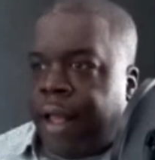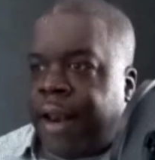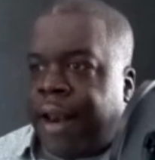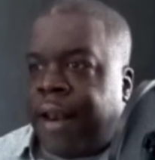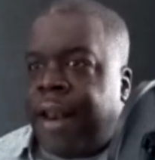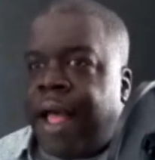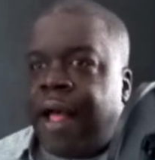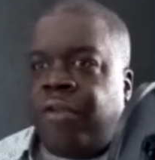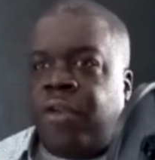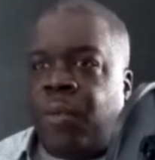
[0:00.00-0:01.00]
And
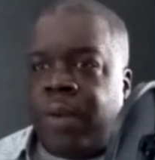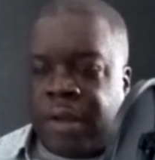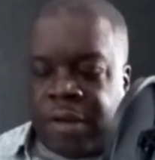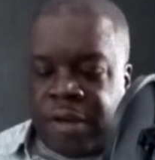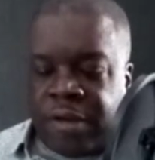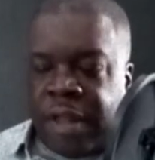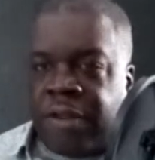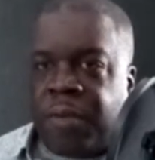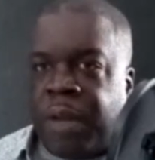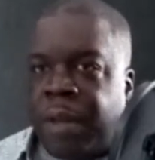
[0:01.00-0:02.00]
now someone
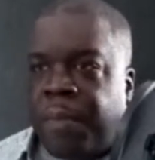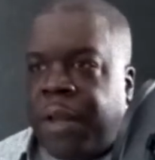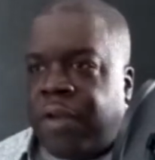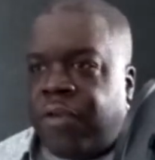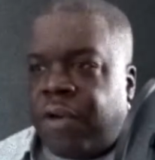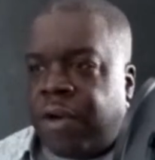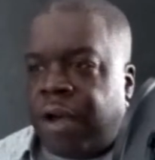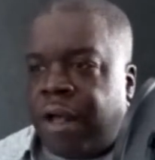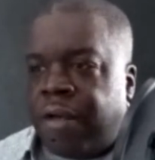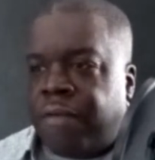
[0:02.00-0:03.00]
sends me a
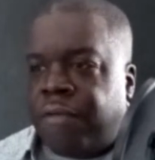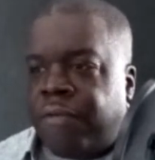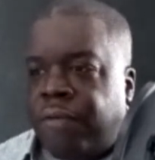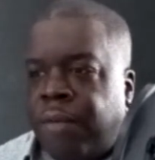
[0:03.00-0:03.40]
picture of